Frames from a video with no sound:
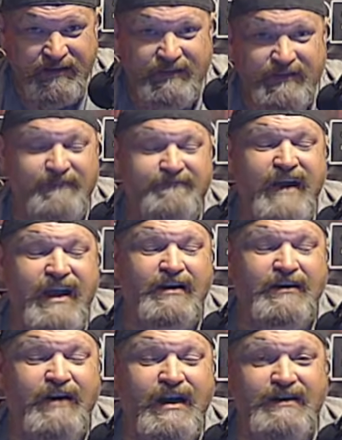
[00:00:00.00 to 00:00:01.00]
The
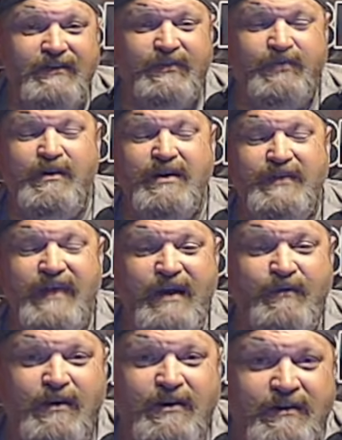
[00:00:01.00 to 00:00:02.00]
fairgrounds where they
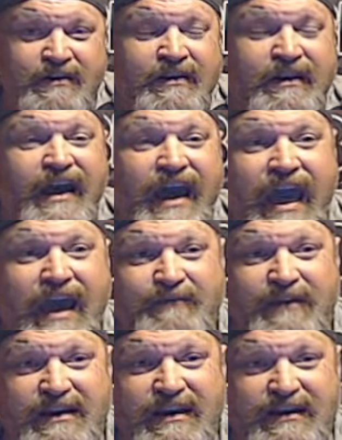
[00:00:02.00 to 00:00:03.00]
were
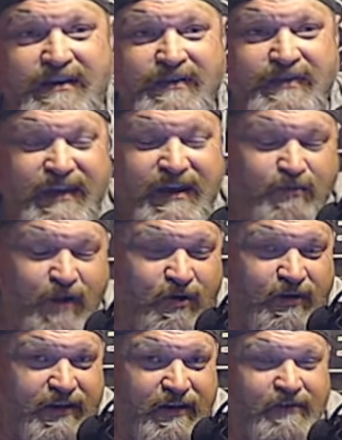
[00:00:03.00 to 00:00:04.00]
having the
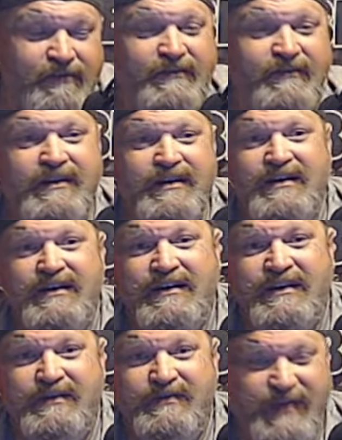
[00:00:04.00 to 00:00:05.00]
rodeo,
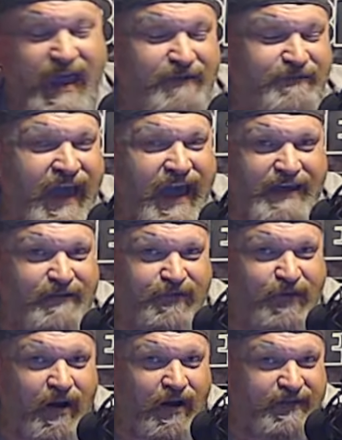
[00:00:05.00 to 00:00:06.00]
they've had
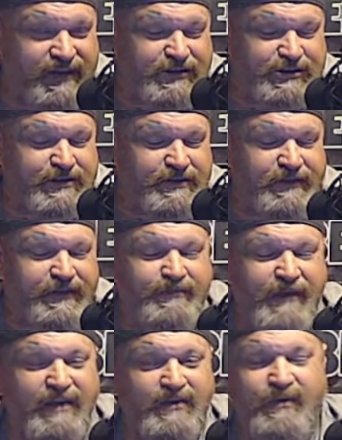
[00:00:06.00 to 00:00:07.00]
for all these years,
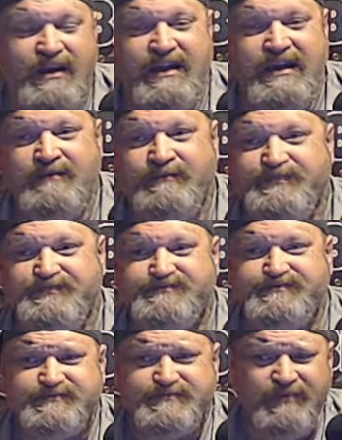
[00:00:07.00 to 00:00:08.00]
by the way,
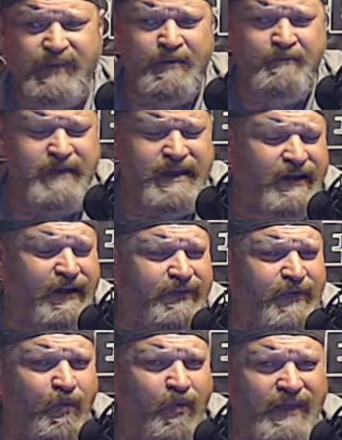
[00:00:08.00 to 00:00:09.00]
because
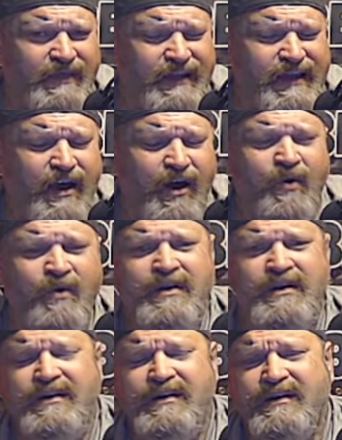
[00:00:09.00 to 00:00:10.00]
of one Leo
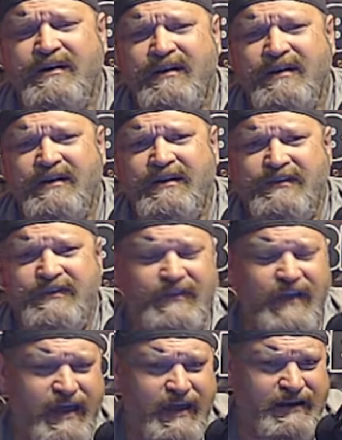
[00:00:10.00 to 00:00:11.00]

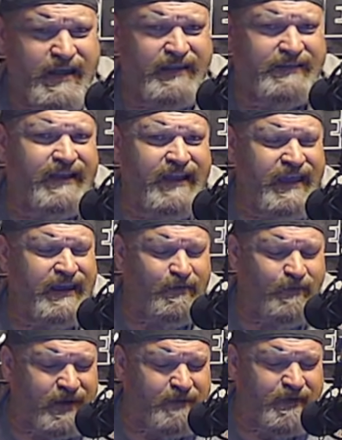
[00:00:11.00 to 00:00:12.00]
saying that he
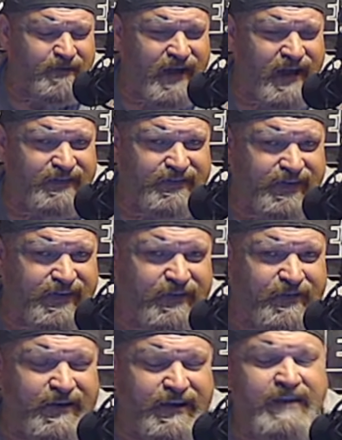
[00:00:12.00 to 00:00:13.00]
didn't want to provide
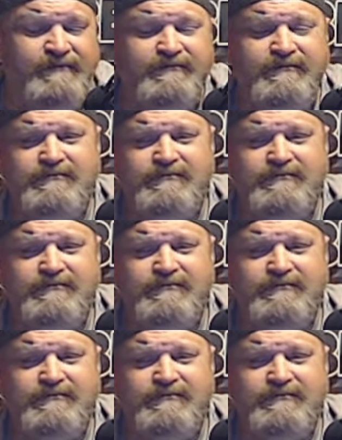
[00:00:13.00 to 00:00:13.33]
security.